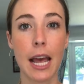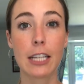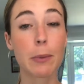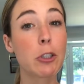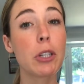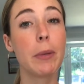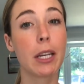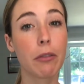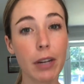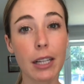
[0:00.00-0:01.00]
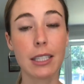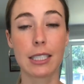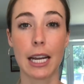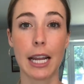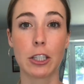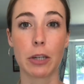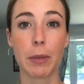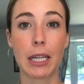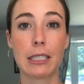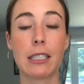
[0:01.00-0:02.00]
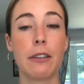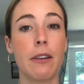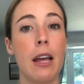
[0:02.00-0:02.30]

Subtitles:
especially being a real estate agent, because it's a